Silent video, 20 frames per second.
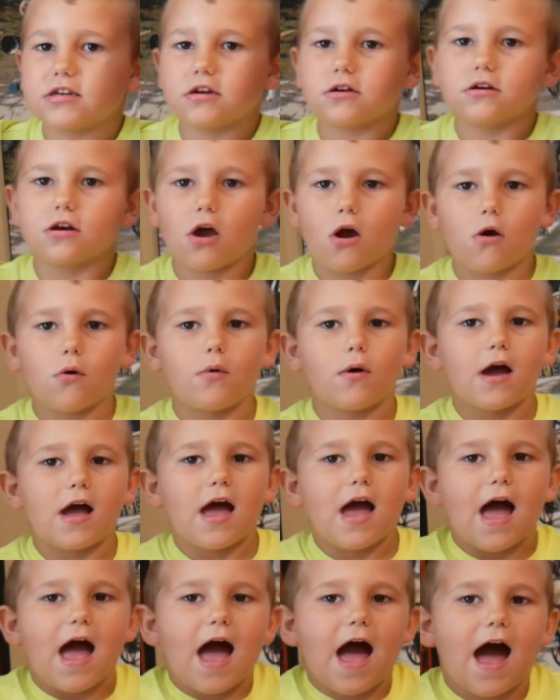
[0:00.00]
to know
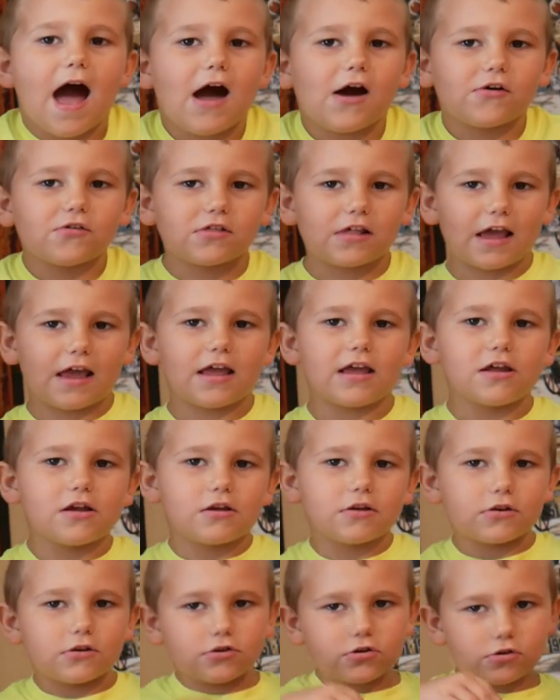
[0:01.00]
how they
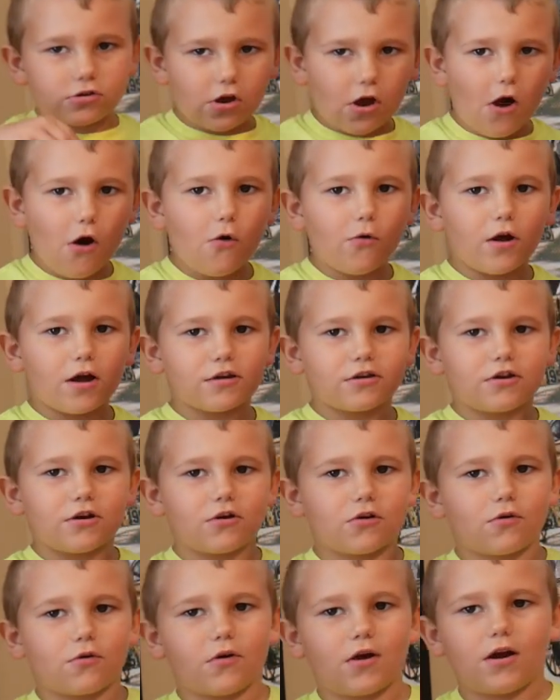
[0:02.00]
go
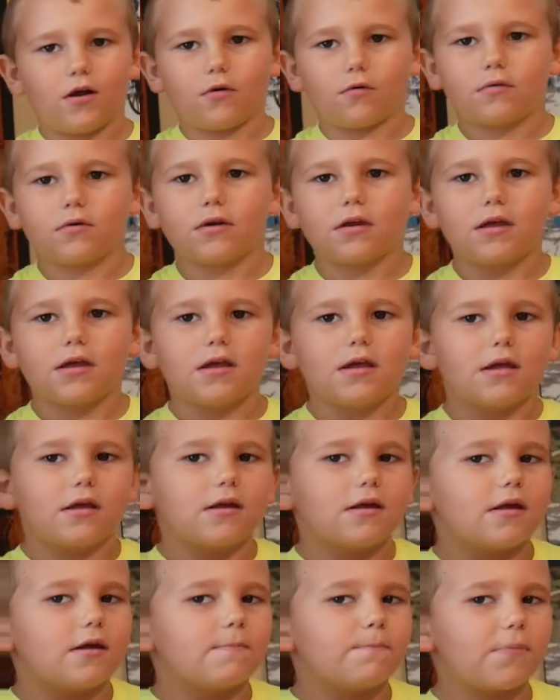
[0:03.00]
underground. Yes.
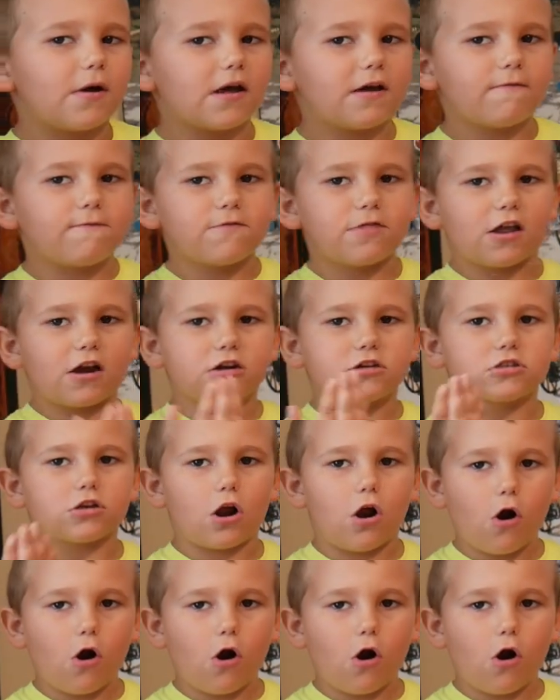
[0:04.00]
But if there's a